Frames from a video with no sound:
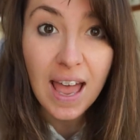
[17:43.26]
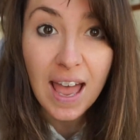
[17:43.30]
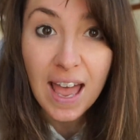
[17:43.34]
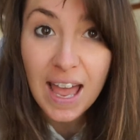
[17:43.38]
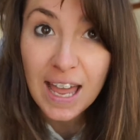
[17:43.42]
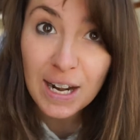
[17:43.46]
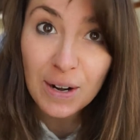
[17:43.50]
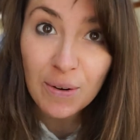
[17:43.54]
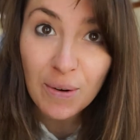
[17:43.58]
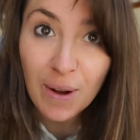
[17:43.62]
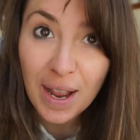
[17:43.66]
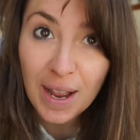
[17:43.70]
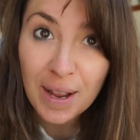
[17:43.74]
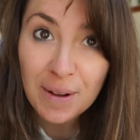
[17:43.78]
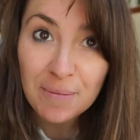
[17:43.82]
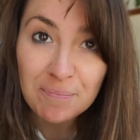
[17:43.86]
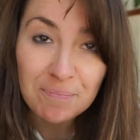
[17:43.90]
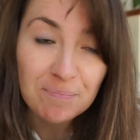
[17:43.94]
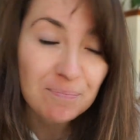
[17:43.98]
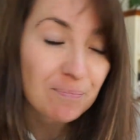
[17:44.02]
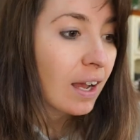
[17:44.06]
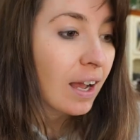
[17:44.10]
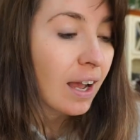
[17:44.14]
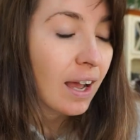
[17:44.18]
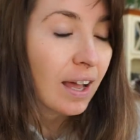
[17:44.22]
Anyway,
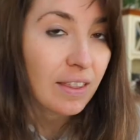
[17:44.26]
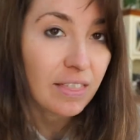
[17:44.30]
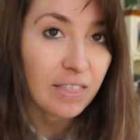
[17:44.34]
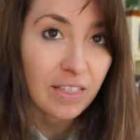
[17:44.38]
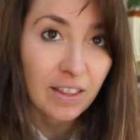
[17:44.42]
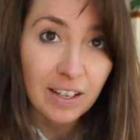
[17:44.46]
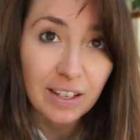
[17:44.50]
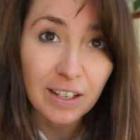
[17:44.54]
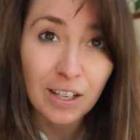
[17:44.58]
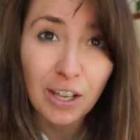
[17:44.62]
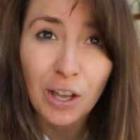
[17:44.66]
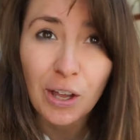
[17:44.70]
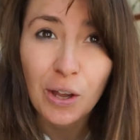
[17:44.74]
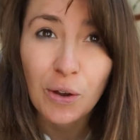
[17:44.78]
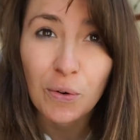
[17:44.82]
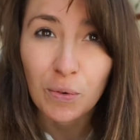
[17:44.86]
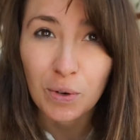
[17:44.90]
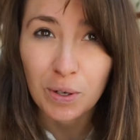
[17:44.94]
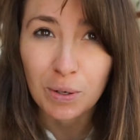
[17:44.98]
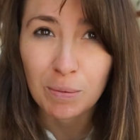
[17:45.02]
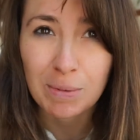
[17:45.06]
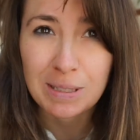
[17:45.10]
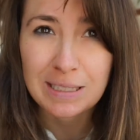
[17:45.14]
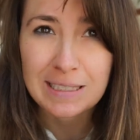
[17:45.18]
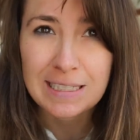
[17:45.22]
I think
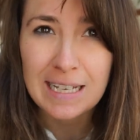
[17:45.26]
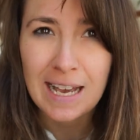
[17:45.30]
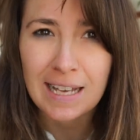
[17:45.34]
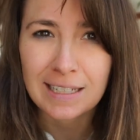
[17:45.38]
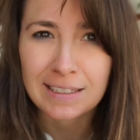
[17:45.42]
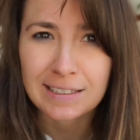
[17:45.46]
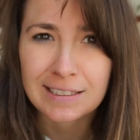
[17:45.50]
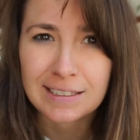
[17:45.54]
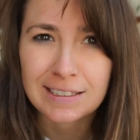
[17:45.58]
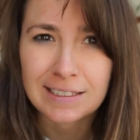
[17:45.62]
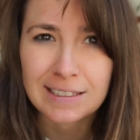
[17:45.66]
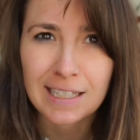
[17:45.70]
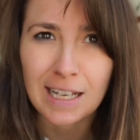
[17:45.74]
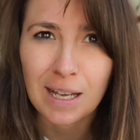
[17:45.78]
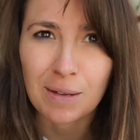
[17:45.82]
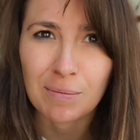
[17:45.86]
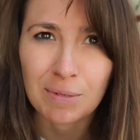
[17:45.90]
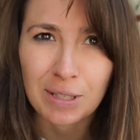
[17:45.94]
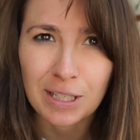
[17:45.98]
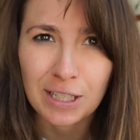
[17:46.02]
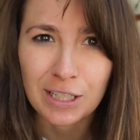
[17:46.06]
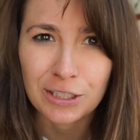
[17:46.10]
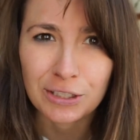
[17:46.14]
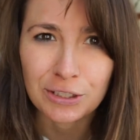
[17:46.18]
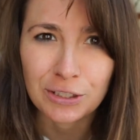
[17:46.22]
one of my tasks
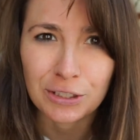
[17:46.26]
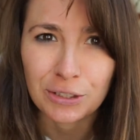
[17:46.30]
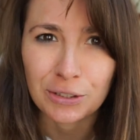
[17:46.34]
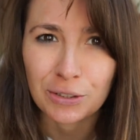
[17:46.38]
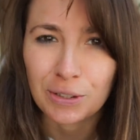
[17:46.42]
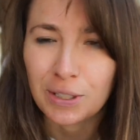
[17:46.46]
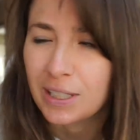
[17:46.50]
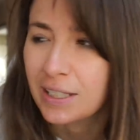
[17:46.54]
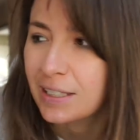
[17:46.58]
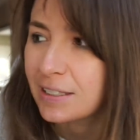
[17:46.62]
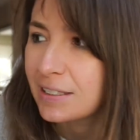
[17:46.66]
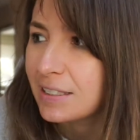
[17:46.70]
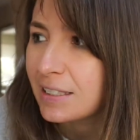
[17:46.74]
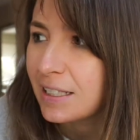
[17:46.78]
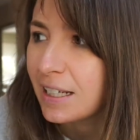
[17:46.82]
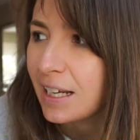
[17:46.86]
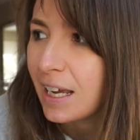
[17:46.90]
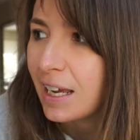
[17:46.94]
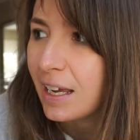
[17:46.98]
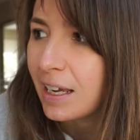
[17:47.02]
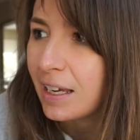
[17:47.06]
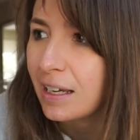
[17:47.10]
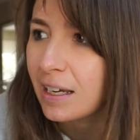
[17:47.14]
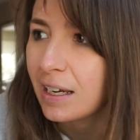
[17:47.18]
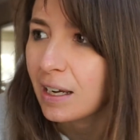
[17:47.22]
I'm gonna do
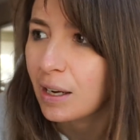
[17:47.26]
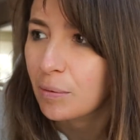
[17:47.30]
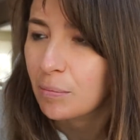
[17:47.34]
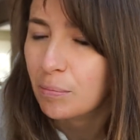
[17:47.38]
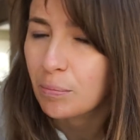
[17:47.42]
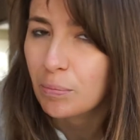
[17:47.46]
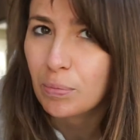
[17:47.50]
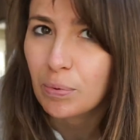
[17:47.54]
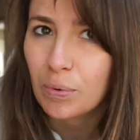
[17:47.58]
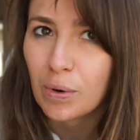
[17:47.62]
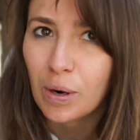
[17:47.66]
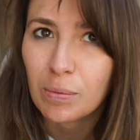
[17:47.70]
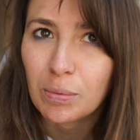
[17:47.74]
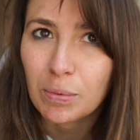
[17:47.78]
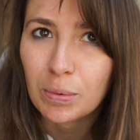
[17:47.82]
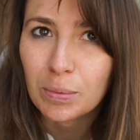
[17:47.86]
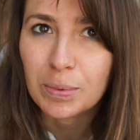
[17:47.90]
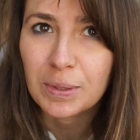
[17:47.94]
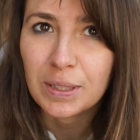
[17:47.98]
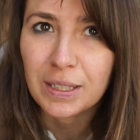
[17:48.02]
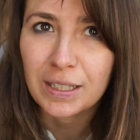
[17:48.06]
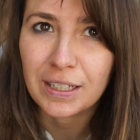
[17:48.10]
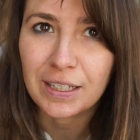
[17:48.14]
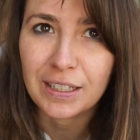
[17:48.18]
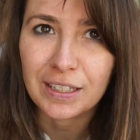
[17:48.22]
today,
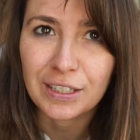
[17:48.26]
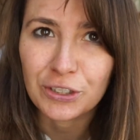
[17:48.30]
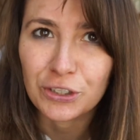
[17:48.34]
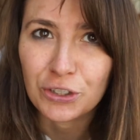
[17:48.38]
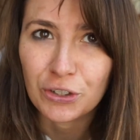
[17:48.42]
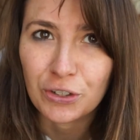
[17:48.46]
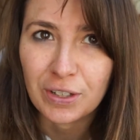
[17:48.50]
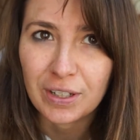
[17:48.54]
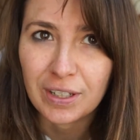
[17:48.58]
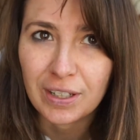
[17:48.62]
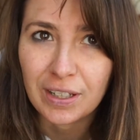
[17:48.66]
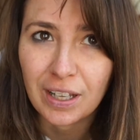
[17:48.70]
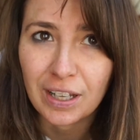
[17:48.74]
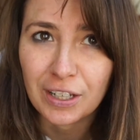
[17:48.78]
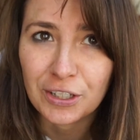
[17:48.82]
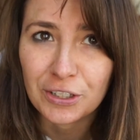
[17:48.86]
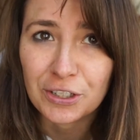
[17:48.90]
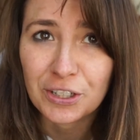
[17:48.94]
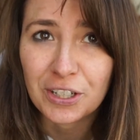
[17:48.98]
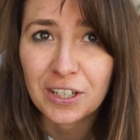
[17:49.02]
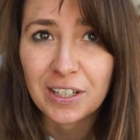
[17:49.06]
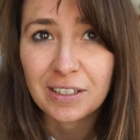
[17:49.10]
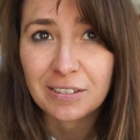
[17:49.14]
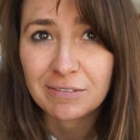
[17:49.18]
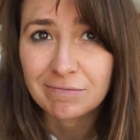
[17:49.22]
probably during
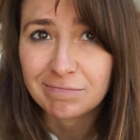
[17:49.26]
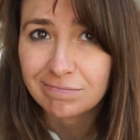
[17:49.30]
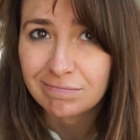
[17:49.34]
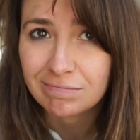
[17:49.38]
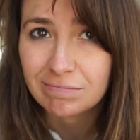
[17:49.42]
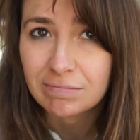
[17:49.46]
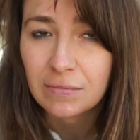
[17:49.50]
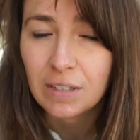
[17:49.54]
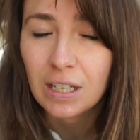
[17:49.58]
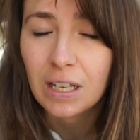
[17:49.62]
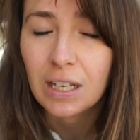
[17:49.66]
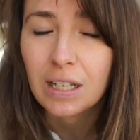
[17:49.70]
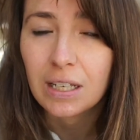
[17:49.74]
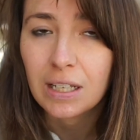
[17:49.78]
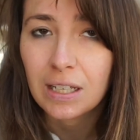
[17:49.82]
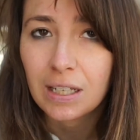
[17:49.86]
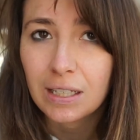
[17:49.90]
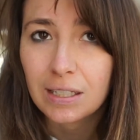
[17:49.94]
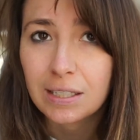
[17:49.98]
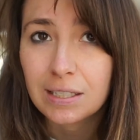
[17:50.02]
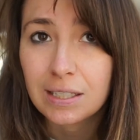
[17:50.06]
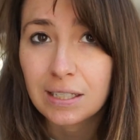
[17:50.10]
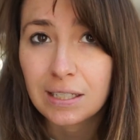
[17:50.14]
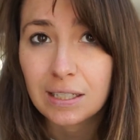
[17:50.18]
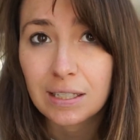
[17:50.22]
lunch,
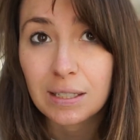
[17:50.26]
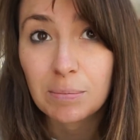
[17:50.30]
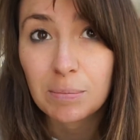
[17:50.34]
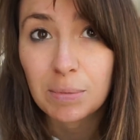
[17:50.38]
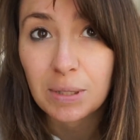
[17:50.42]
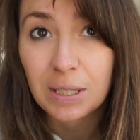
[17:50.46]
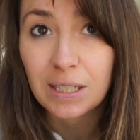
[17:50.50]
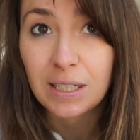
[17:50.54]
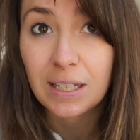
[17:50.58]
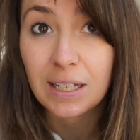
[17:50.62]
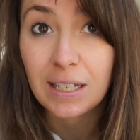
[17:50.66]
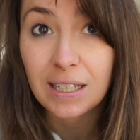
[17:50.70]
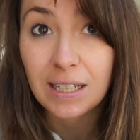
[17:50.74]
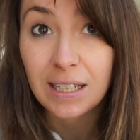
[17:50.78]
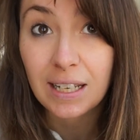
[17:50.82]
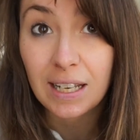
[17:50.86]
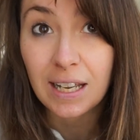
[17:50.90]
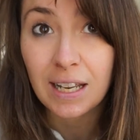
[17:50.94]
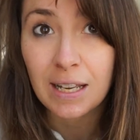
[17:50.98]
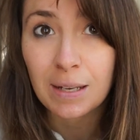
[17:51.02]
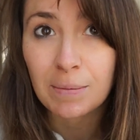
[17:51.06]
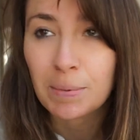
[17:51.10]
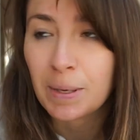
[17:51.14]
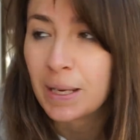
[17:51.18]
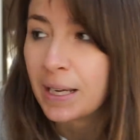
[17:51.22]
is gonna be
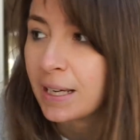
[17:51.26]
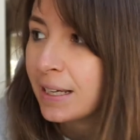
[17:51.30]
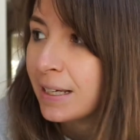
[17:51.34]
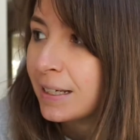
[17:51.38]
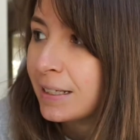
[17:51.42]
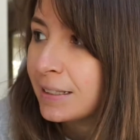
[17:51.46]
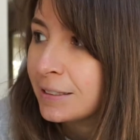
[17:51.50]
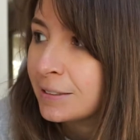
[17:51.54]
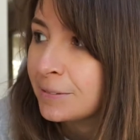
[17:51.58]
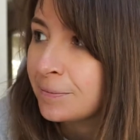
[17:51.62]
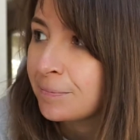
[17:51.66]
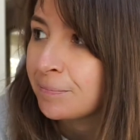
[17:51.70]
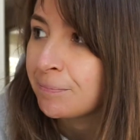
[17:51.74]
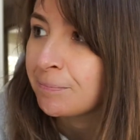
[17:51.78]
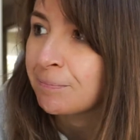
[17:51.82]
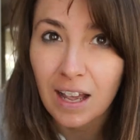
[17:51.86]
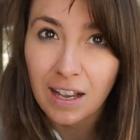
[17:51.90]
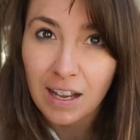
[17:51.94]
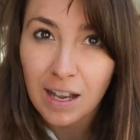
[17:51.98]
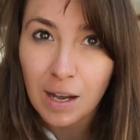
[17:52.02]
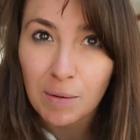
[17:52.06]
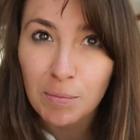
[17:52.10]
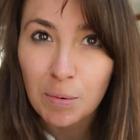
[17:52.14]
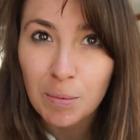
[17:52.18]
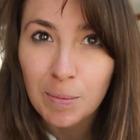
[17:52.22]
a pain. A
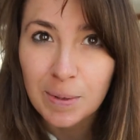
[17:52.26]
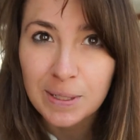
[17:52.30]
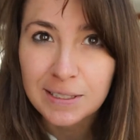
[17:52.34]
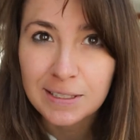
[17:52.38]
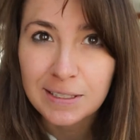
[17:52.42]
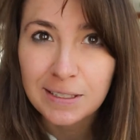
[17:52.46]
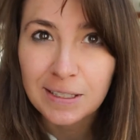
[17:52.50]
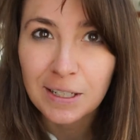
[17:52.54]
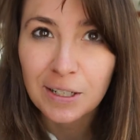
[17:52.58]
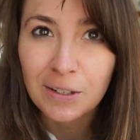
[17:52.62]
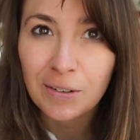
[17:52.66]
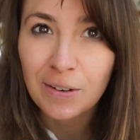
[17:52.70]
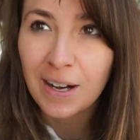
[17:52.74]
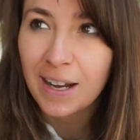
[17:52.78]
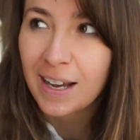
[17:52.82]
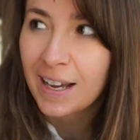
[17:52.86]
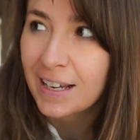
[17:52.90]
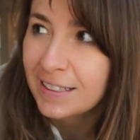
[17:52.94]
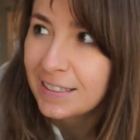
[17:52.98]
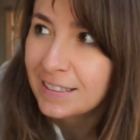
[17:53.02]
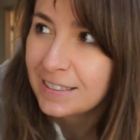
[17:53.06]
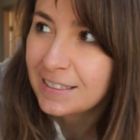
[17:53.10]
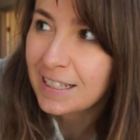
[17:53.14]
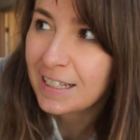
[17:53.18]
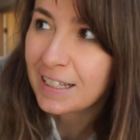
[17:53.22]
couple months ago, I
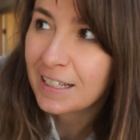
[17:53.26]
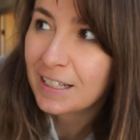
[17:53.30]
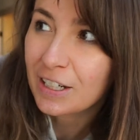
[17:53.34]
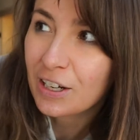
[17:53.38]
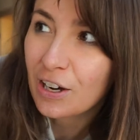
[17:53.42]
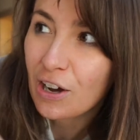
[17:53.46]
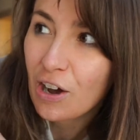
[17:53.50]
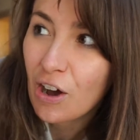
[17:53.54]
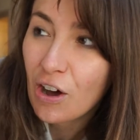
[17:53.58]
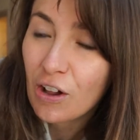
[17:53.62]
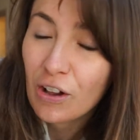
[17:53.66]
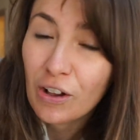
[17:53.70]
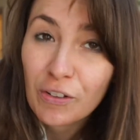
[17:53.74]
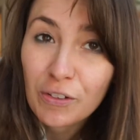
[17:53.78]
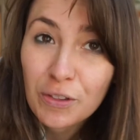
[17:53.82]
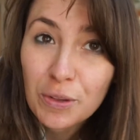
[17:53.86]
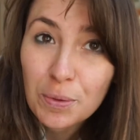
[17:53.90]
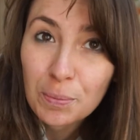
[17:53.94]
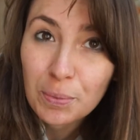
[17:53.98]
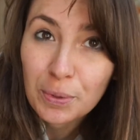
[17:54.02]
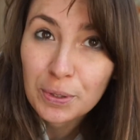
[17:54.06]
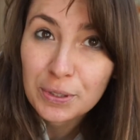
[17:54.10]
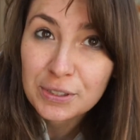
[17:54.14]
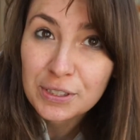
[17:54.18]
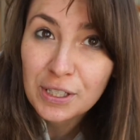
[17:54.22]
had to take all of the
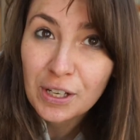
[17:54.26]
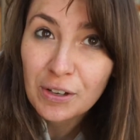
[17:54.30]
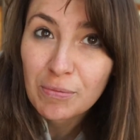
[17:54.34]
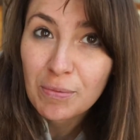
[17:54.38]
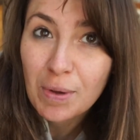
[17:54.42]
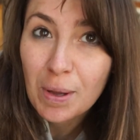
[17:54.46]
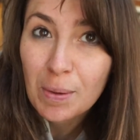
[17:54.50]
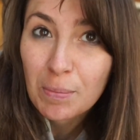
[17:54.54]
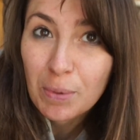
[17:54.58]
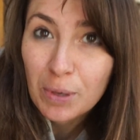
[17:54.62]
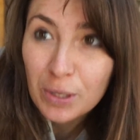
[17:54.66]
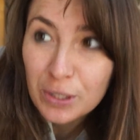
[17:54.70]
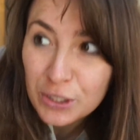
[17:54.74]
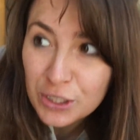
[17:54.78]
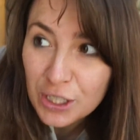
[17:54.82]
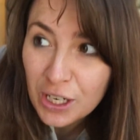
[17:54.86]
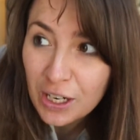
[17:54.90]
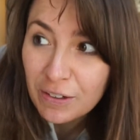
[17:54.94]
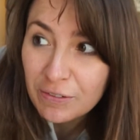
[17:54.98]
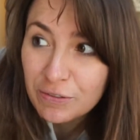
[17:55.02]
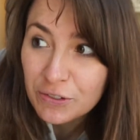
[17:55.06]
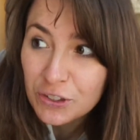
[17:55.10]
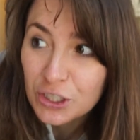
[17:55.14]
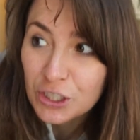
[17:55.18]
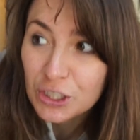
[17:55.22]
books off my
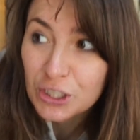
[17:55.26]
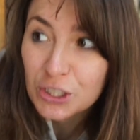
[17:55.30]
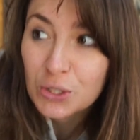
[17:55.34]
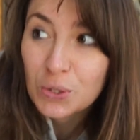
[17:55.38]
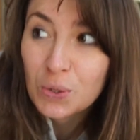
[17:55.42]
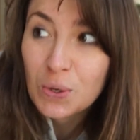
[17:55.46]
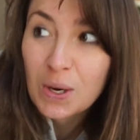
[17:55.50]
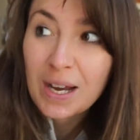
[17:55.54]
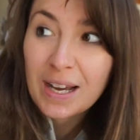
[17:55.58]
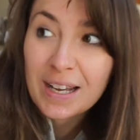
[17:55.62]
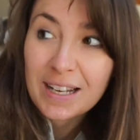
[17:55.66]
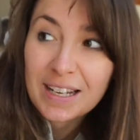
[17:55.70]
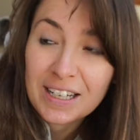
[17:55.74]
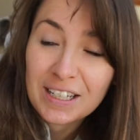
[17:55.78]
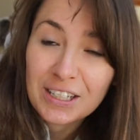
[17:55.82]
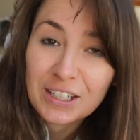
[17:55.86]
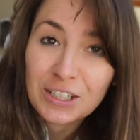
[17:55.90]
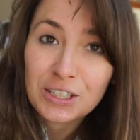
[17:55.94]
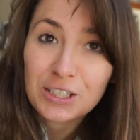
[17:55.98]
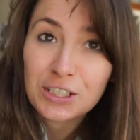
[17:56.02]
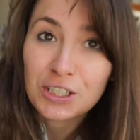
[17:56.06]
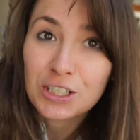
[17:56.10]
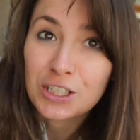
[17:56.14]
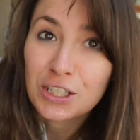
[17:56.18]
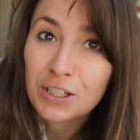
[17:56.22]
bookshelf just so I could
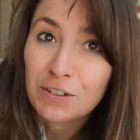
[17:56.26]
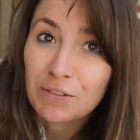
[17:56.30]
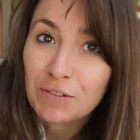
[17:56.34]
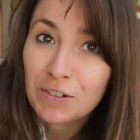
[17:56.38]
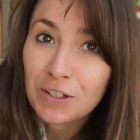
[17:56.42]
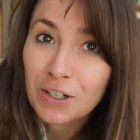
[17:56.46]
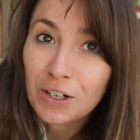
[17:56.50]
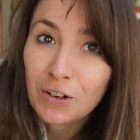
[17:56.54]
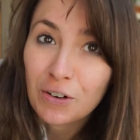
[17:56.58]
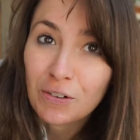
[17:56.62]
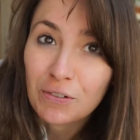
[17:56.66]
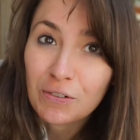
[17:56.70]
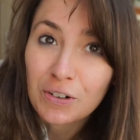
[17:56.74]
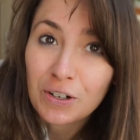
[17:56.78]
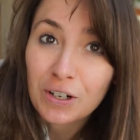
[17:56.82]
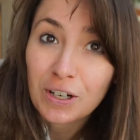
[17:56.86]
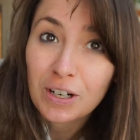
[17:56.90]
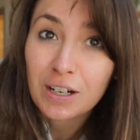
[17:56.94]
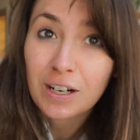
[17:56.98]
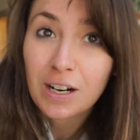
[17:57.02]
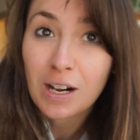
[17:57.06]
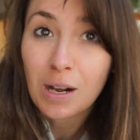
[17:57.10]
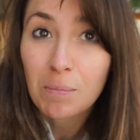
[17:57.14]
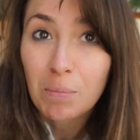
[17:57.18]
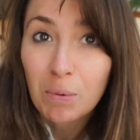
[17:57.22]
shift it over
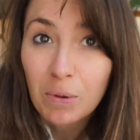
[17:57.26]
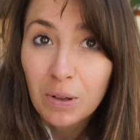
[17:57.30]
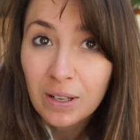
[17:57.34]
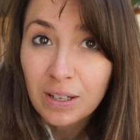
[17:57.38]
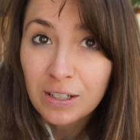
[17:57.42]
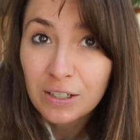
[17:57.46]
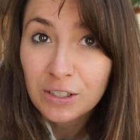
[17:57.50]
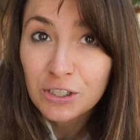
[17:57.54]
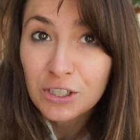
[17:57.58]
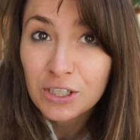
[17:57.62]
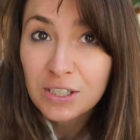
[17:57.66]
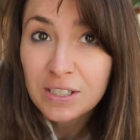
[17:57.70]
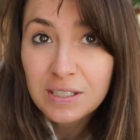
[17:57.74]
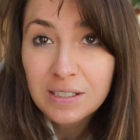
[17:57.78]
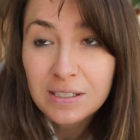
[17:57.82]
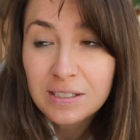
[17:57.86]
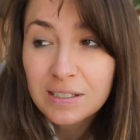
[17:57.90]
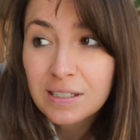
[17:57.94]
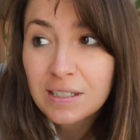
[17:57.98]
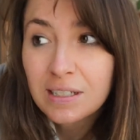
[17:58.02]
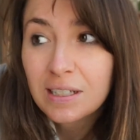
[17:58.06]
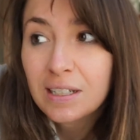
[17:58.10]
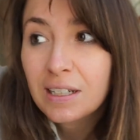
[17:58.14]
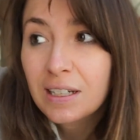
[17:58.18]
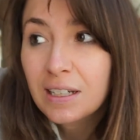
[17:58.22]
a couple inches